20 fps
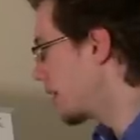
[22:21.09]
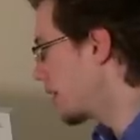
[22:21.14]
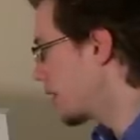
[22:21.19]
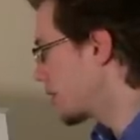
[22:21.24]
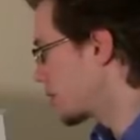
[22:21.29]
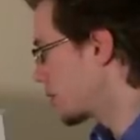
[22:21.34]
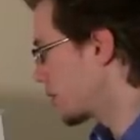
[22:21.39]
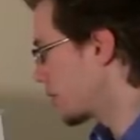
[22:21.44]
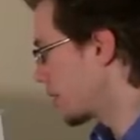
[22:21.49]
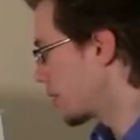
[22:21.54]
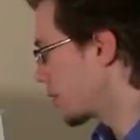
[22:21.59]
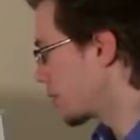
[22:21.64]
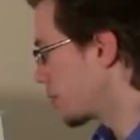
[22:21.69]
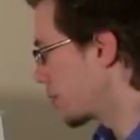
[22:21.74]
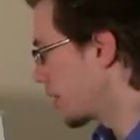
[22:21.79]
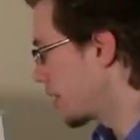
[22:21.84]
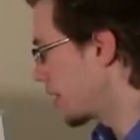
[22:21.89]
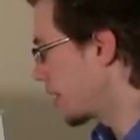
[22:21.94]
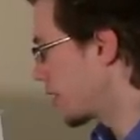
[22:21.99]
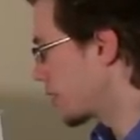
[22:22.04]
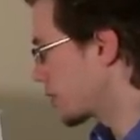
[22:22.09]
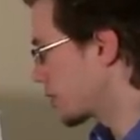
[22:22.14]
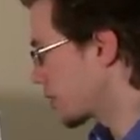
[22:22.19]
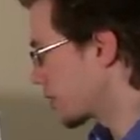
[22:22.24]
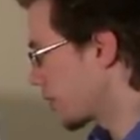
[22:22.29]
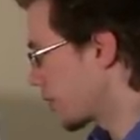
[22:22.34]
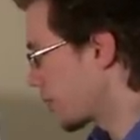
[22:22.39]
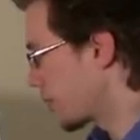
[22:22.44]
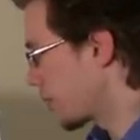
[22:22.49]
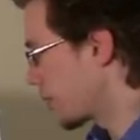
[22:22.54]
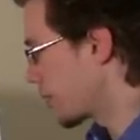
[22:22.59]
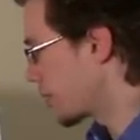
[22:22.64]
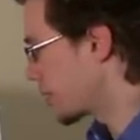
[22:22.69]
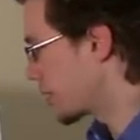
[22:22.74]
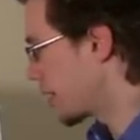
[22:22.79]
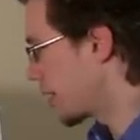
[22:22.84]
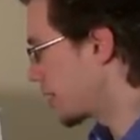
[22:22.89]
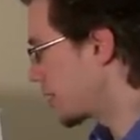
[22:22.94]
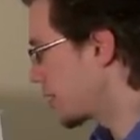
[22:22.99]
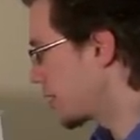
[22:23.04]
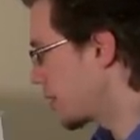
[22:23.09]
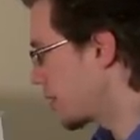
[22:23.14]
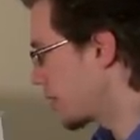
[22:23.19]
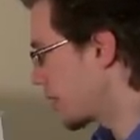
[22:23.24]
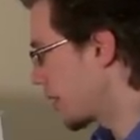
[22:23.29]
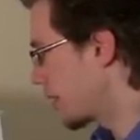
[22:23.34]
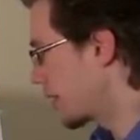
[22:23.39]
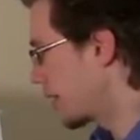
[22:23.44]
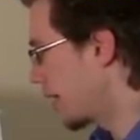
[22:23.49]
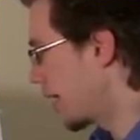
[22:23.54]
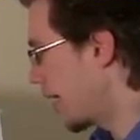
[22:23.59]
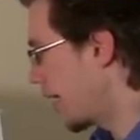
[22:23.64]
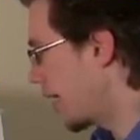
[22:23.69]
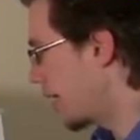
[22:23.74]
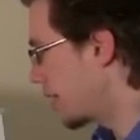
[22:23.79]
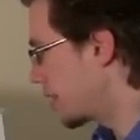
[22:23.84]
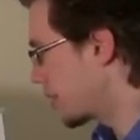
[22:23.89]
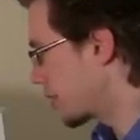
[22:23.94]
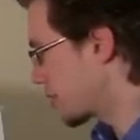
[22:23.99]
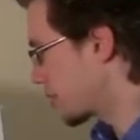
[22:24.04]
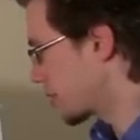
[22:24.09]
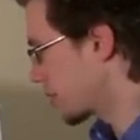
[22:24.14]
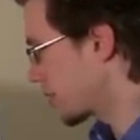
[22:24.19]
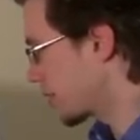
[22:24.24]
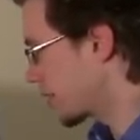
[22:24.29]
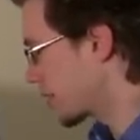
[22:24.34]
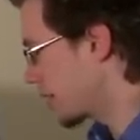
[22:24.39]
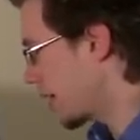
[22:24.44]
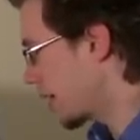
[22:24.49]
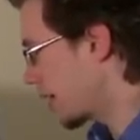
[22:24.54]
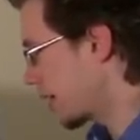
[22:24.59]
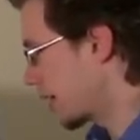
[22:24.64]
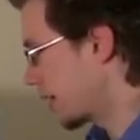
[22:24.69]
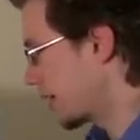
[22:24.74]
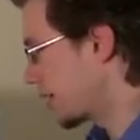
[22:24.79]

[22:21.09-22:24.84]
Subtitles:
So the 3 goes with the first 8th note and the and goes with the second.